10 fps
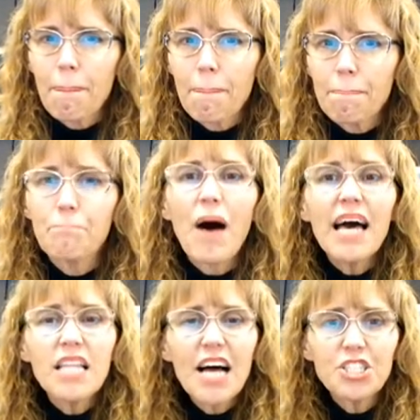
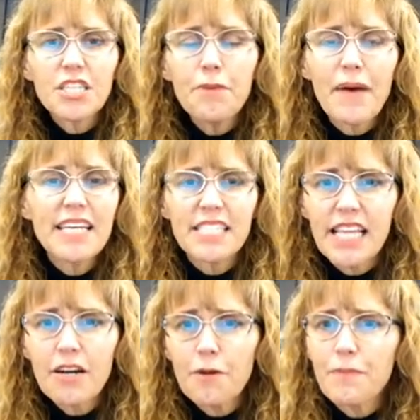Biologically based
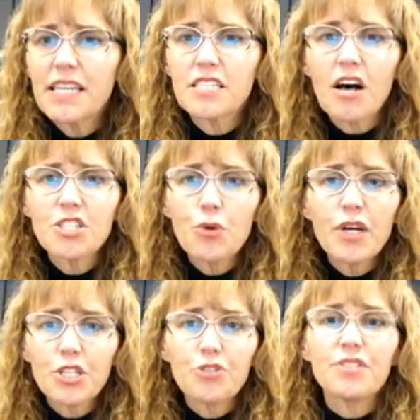therapies also
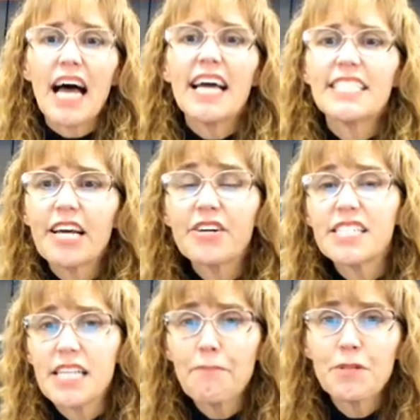include dietary
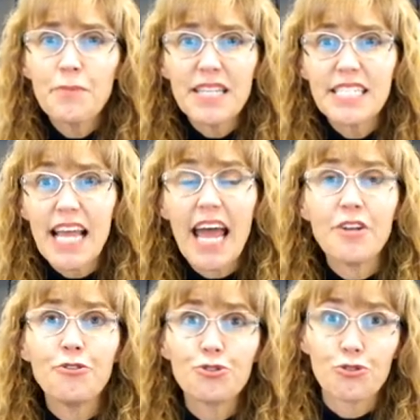supplements and
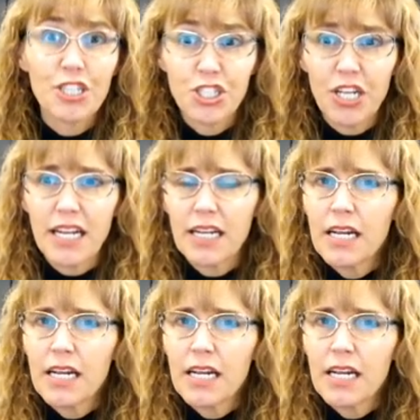nutrition.